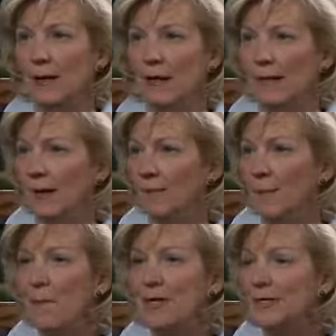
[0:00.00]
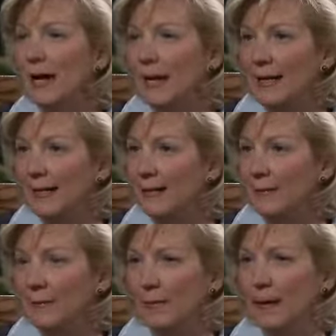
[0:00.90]
are, have a misguided
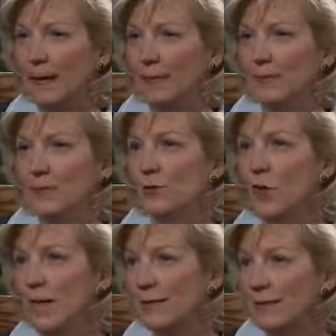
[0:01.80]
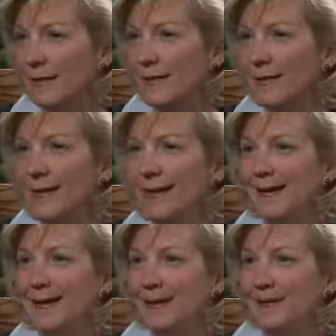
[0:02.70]
uh, trust in
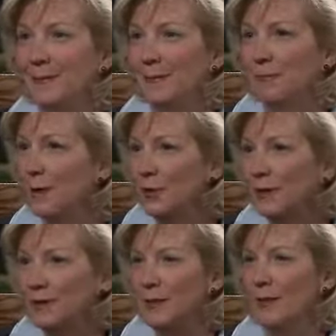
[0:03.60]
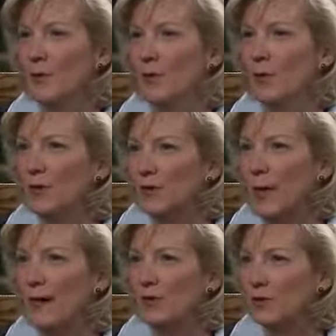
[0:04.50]
pluralism or
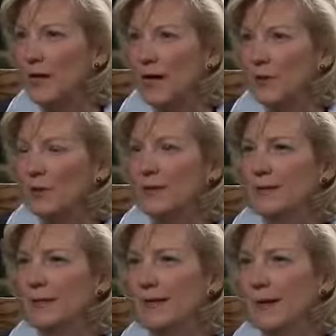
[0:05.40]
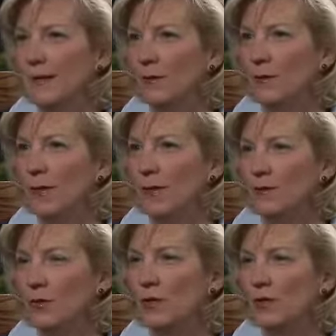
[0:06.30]
respect or tolerance and that we are
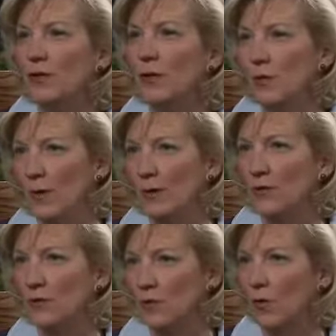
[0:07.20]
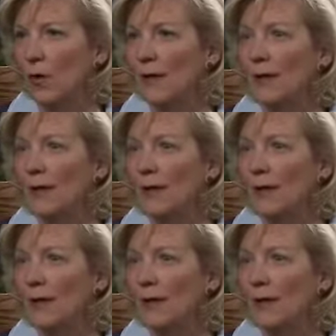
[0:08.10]
sort of giving away the store.